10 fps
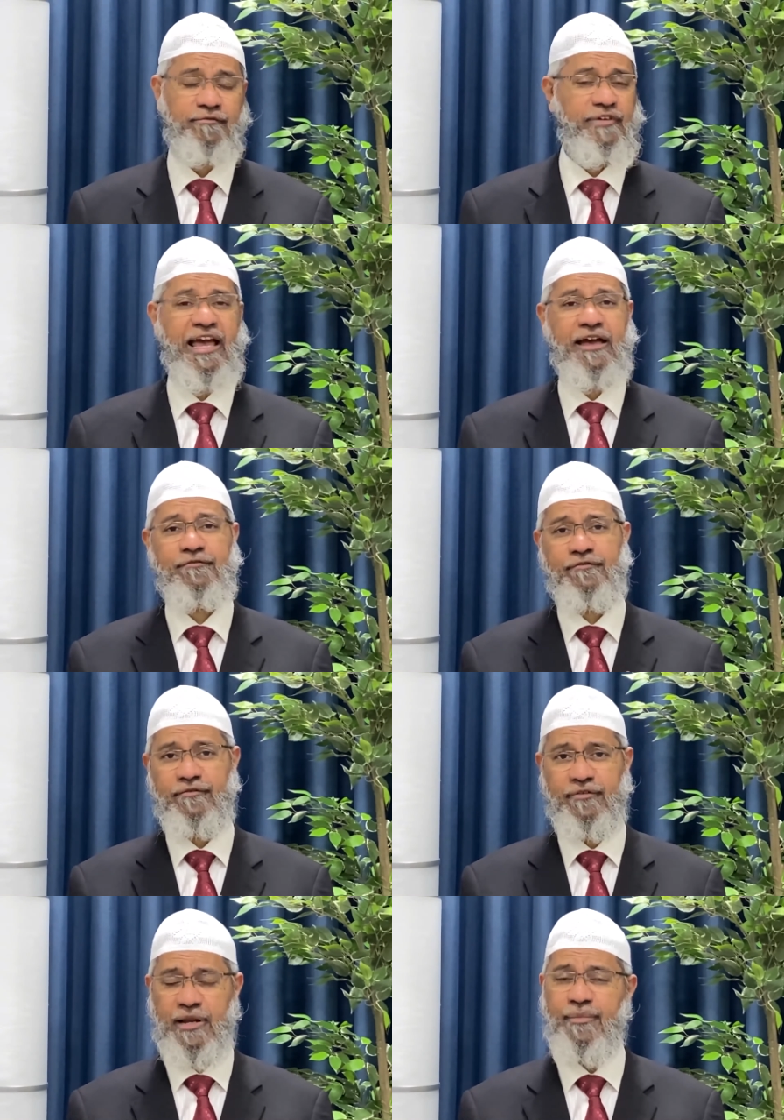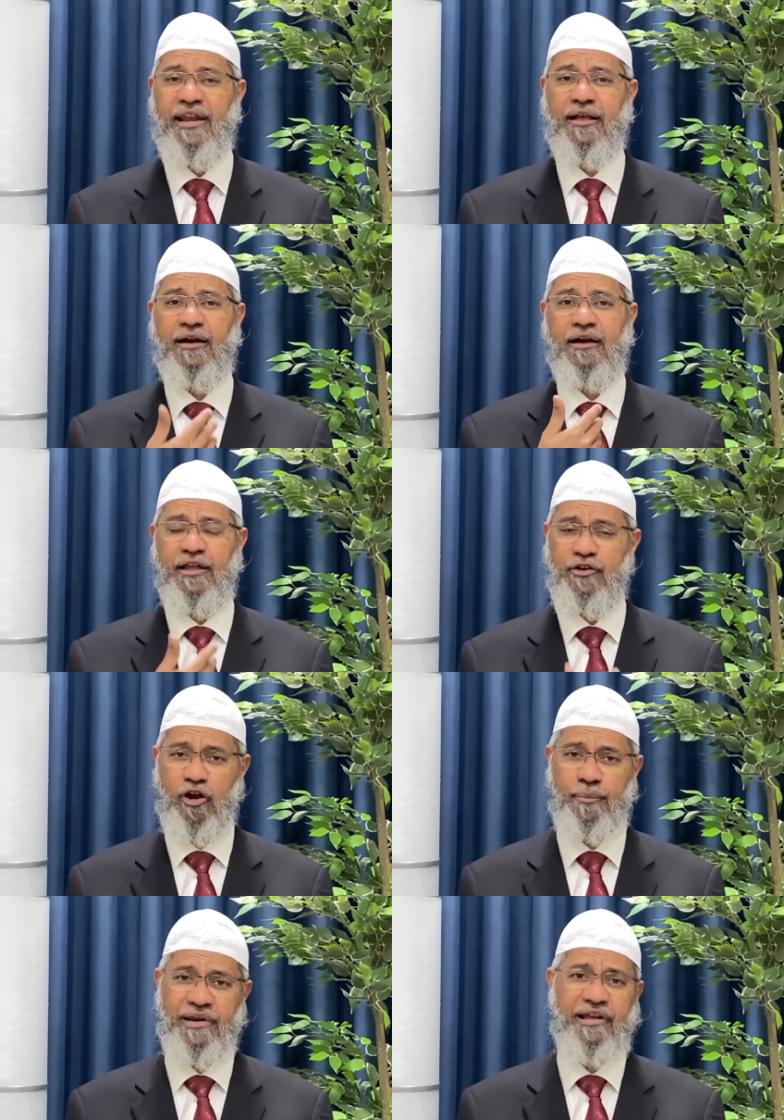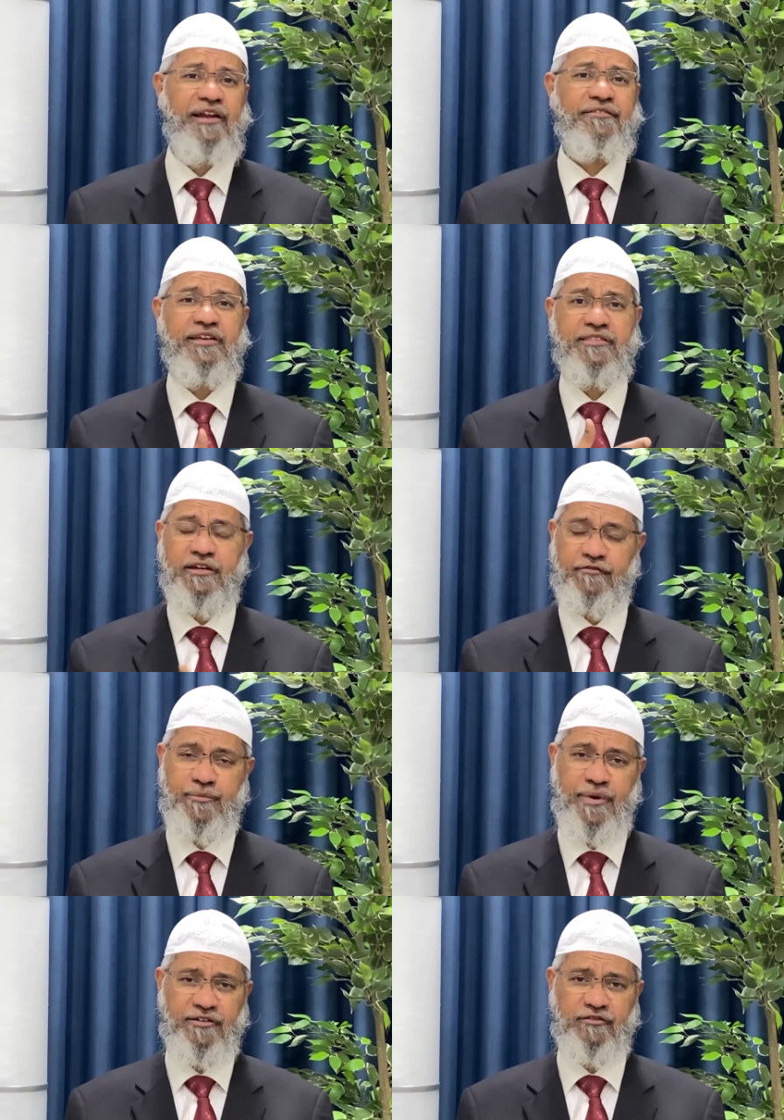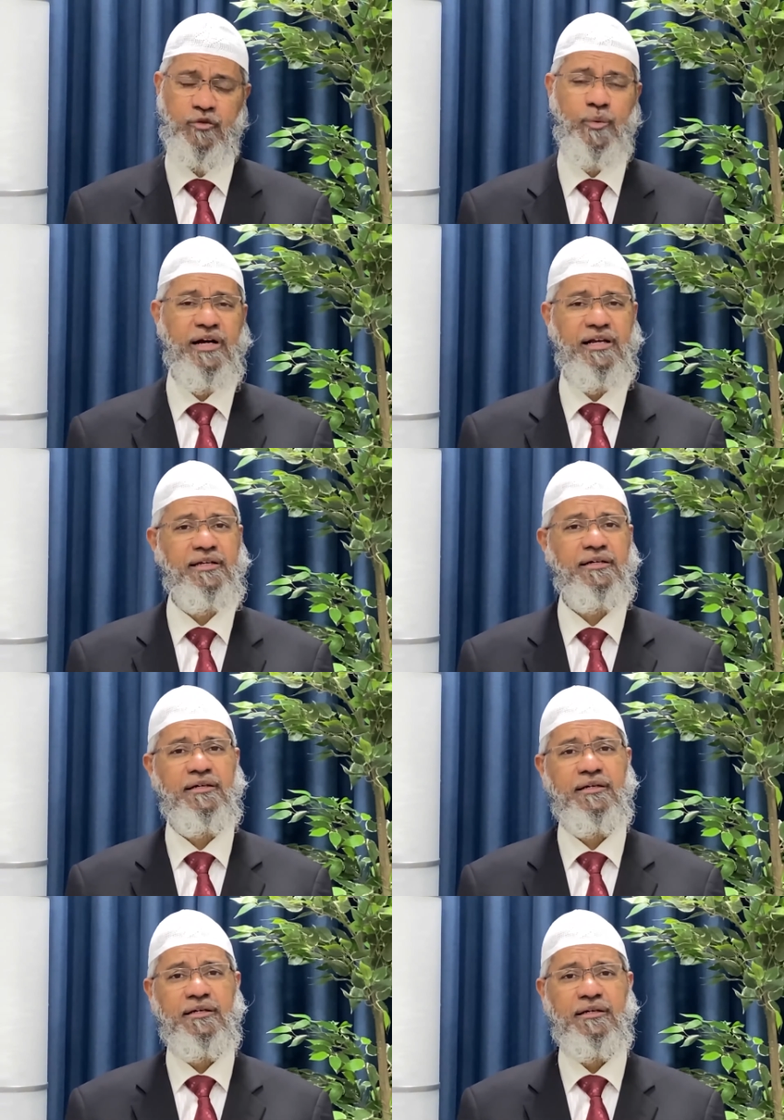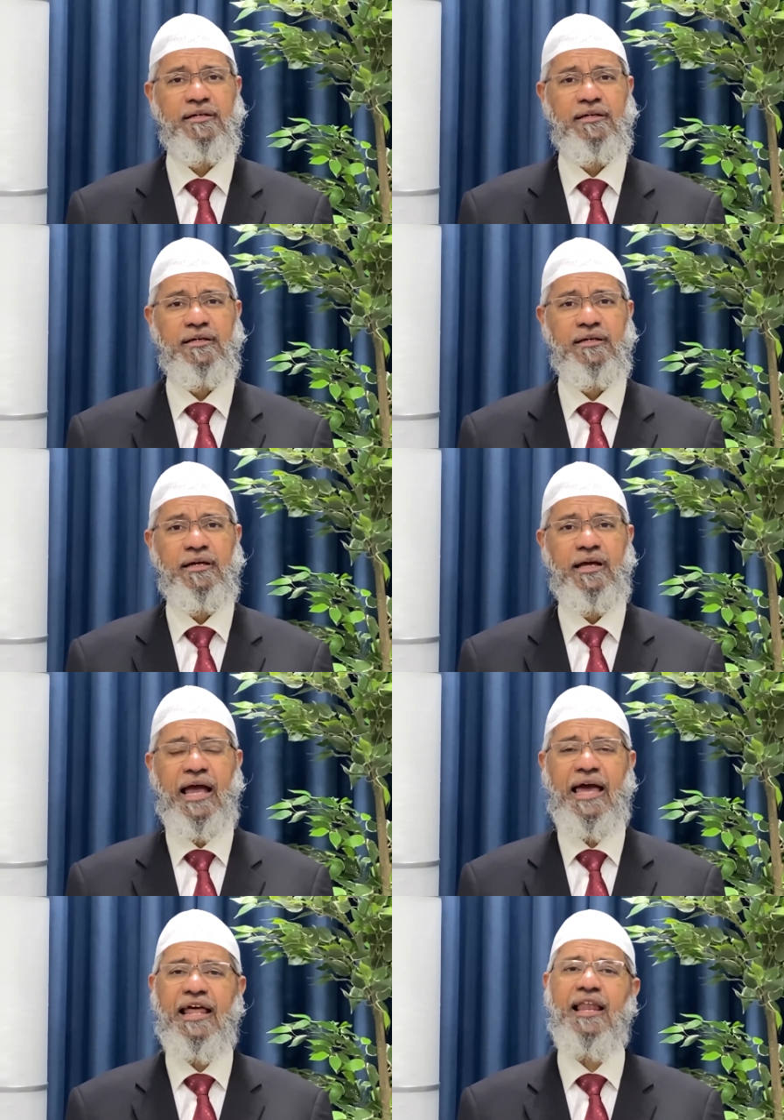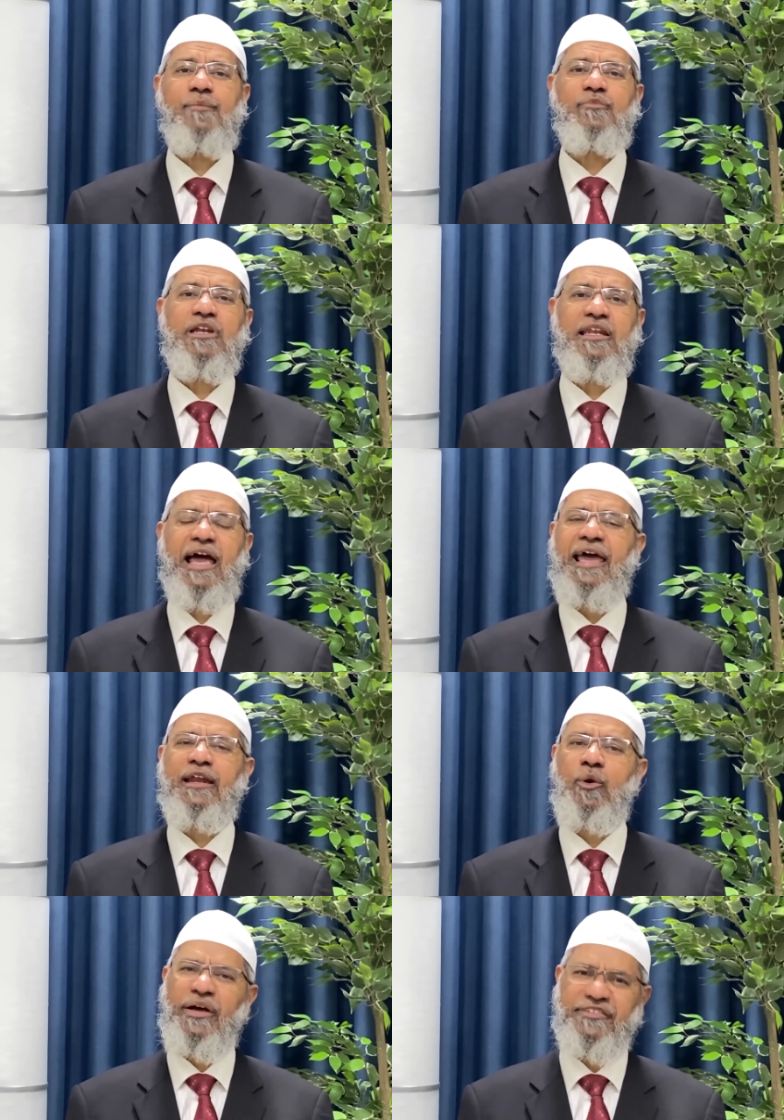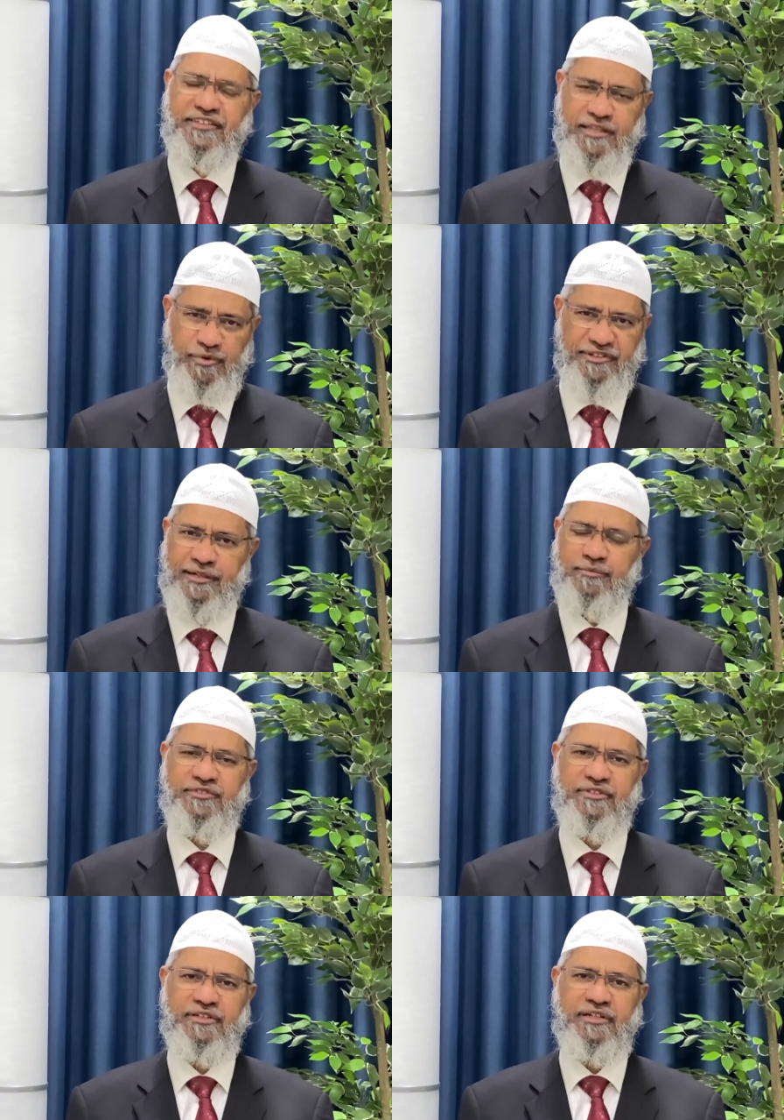We have in America, in European countries, in different parts of the world. And Alhamdulillah, I request the Muslims